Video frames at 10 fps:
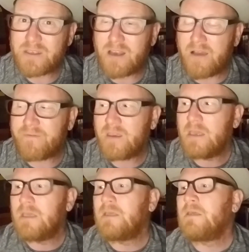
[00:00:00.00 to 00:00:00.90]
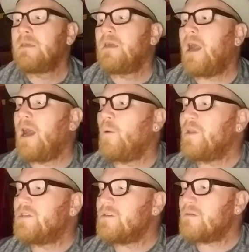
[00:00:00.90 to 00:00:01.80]
stuff. Uh,
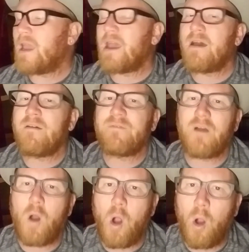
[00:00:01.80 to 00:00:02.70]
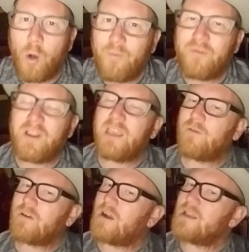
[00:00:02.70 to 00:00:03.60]
we do have, hopefully,
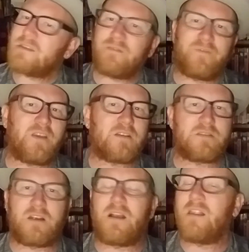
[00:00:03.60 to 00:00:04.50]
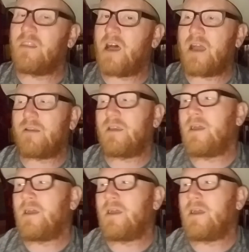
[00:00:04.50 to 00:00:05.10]
we're crossing fingers here a lot.